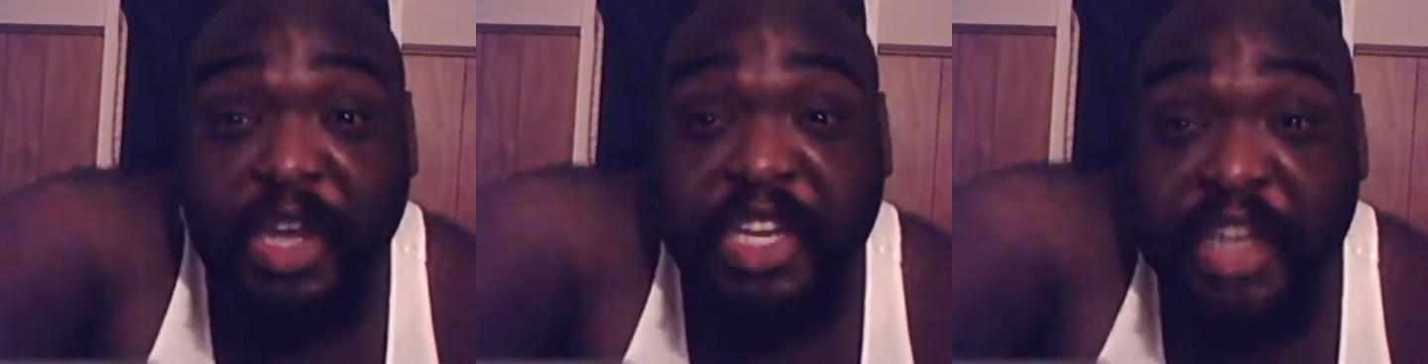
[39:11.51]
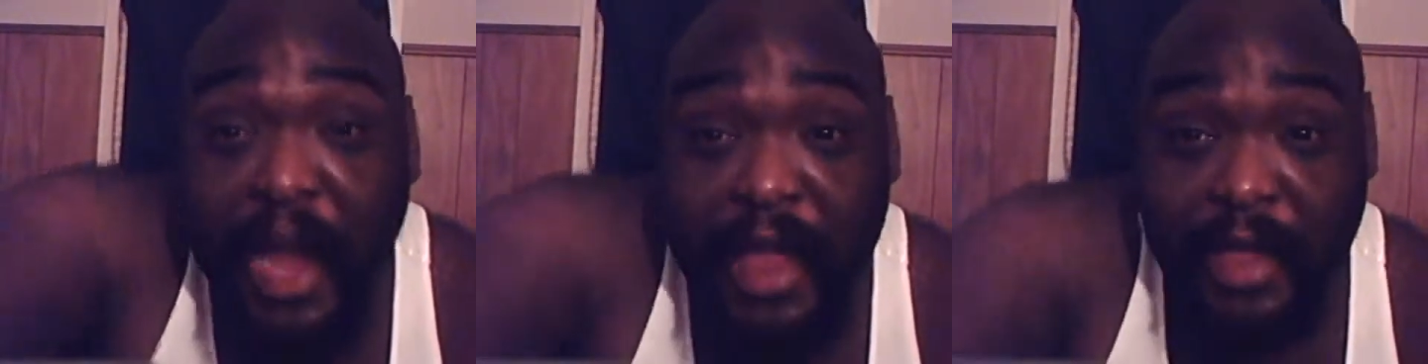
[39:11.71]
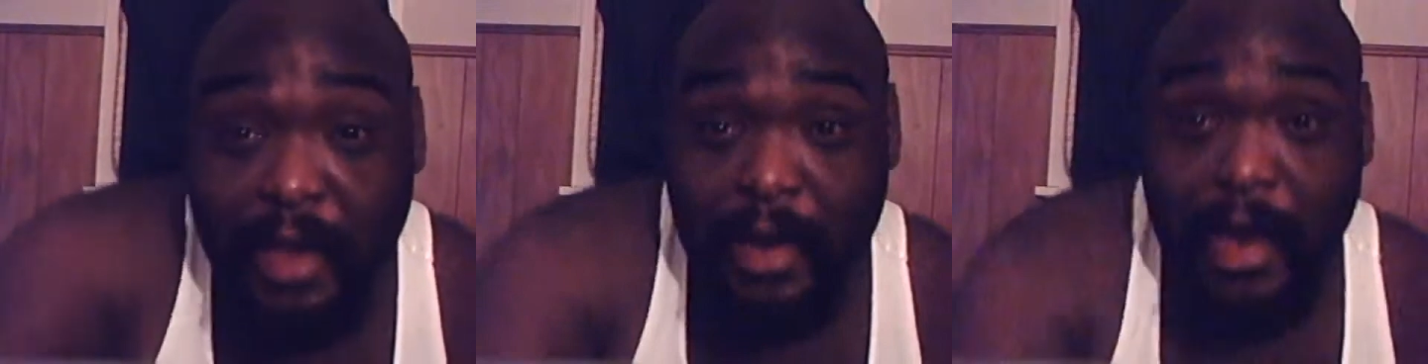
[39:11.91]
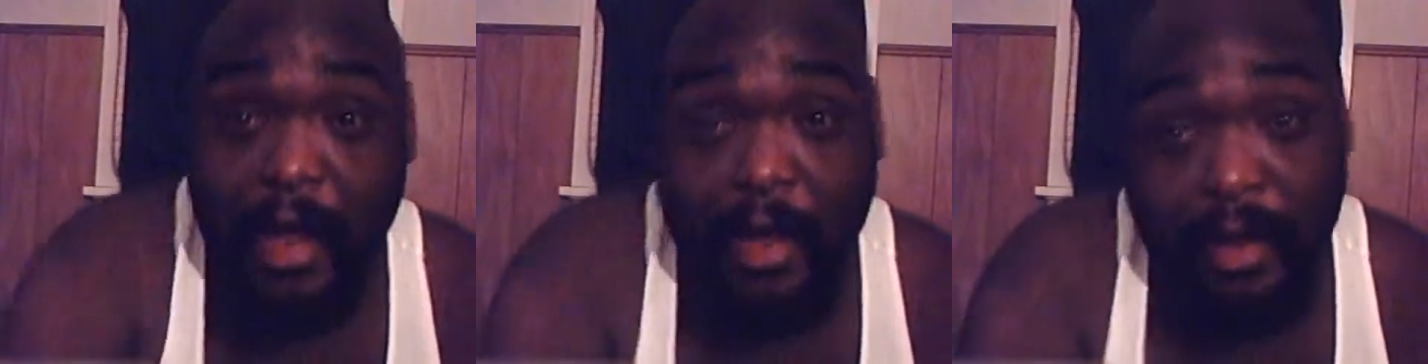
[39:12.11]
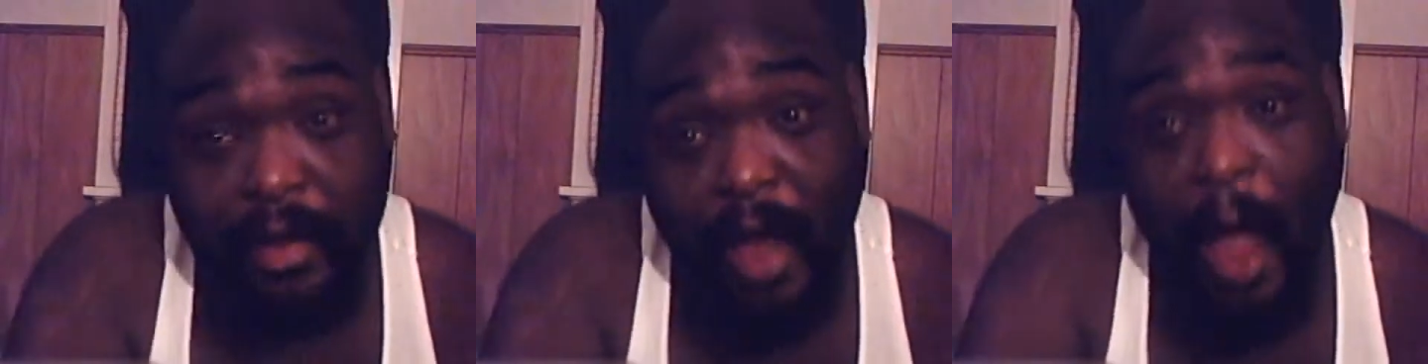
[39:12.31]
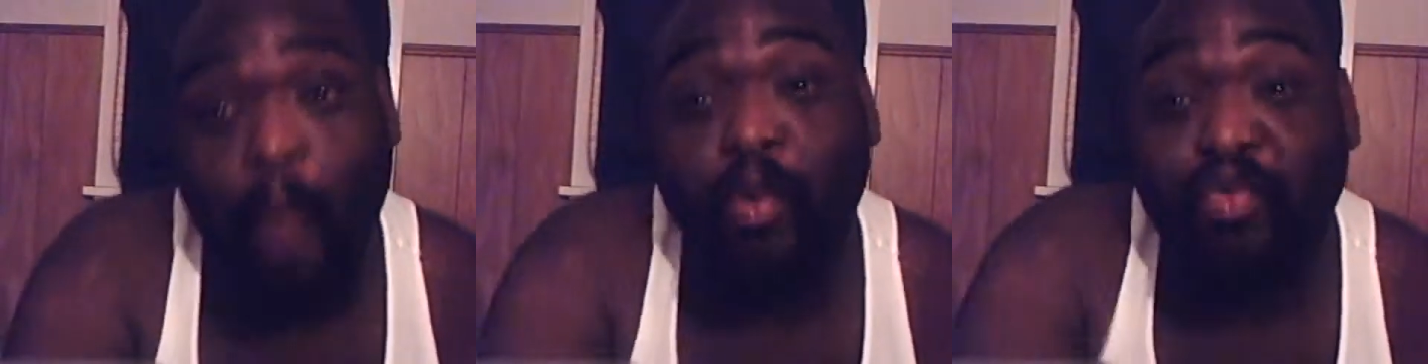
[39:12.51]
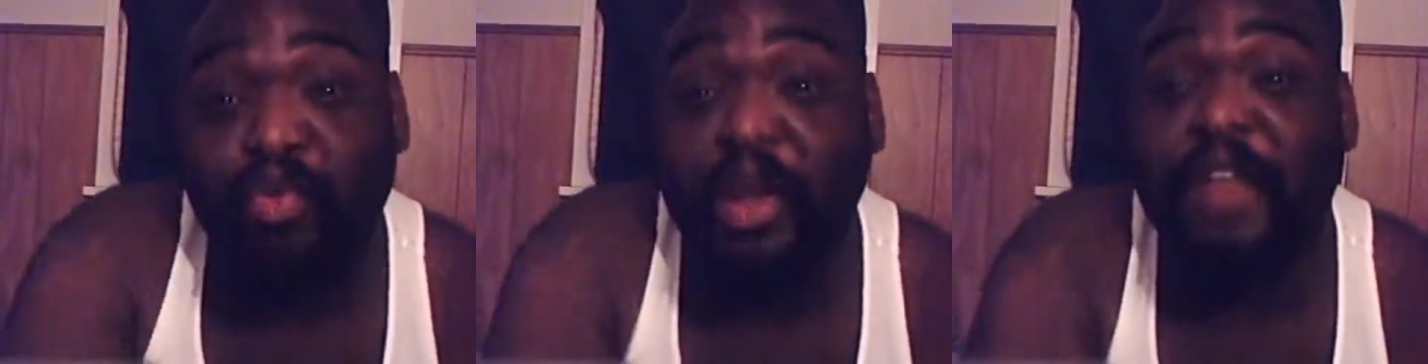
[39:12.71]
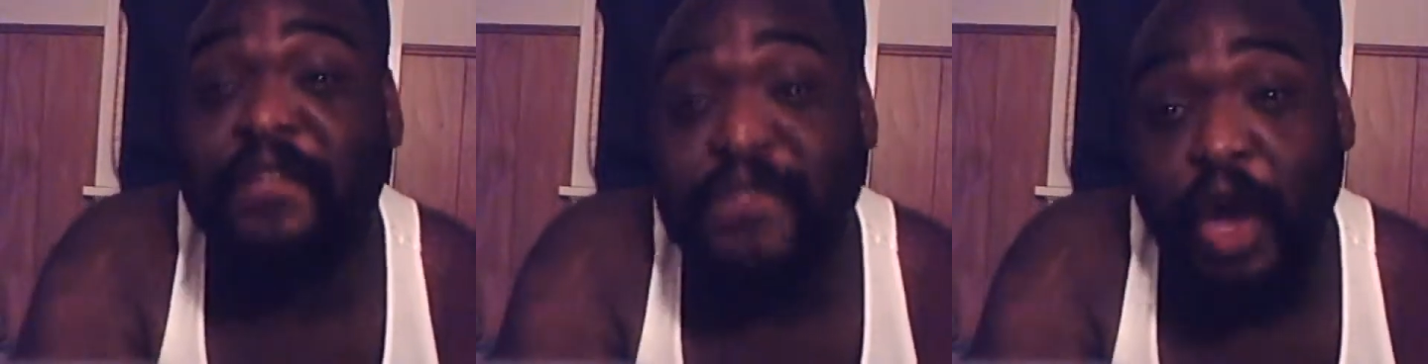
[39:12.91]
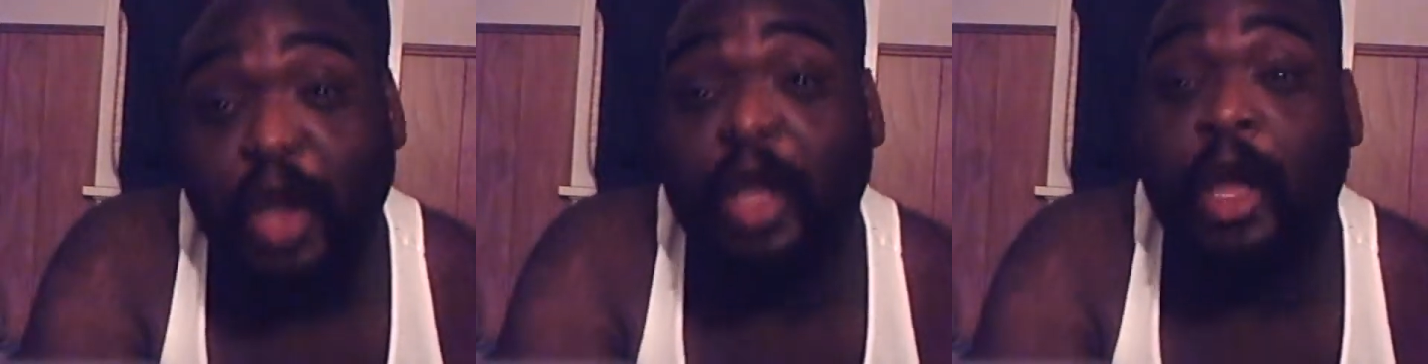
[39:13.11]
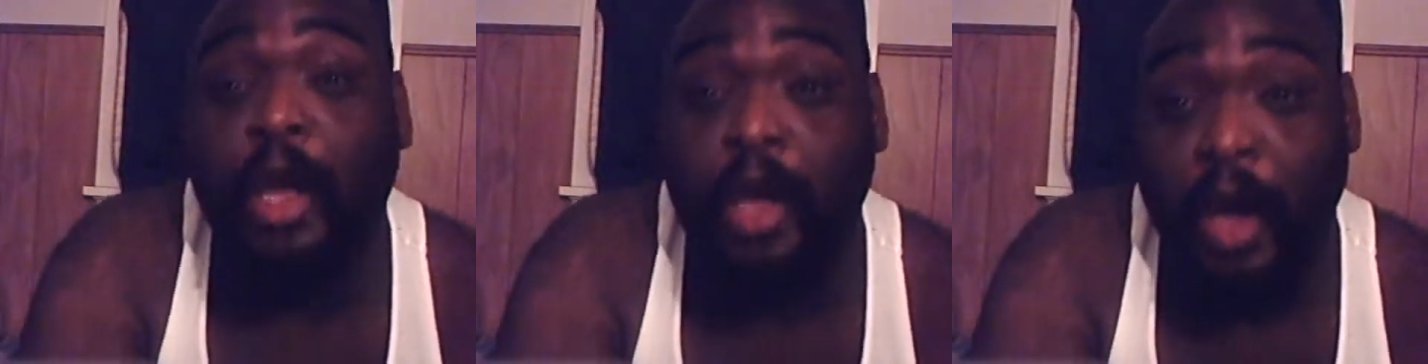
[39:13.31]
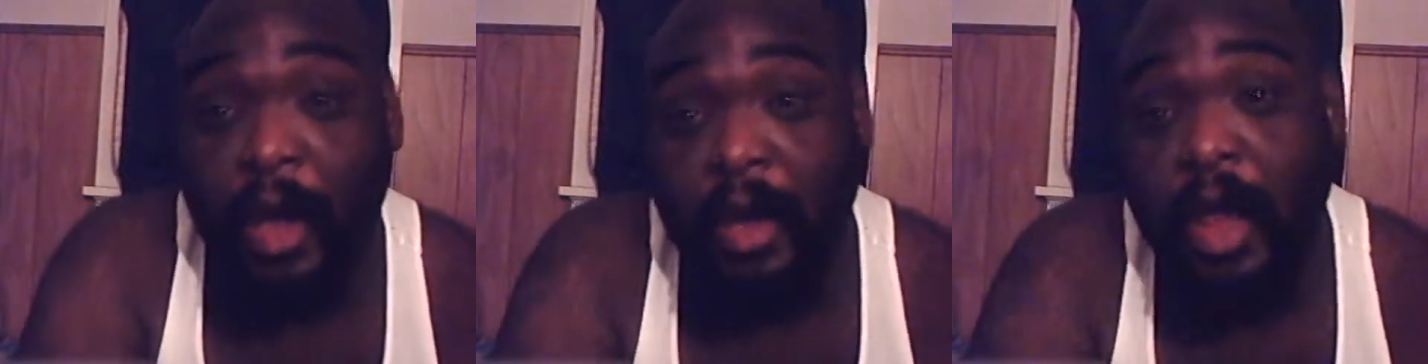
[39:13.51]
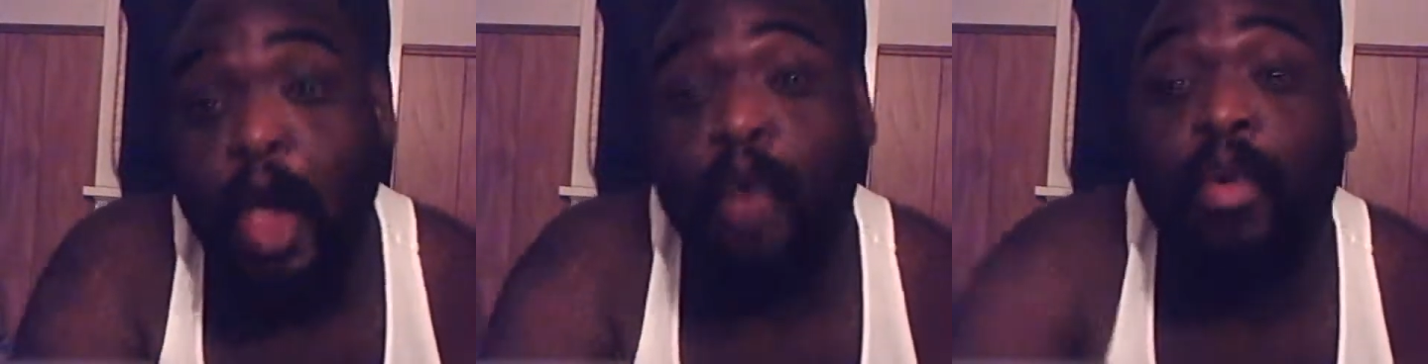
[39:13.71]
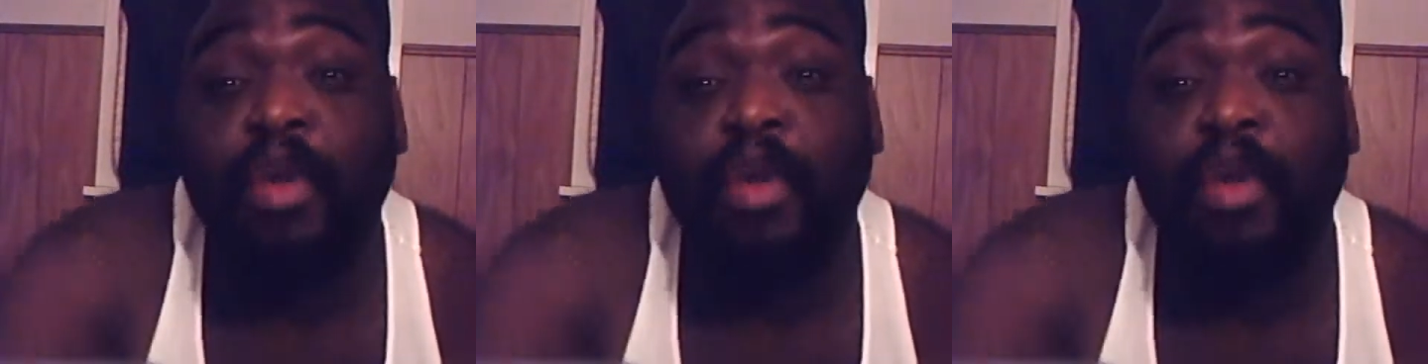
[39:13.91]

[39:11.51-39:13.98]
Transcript: We shanking niggas now. What's really fucking good?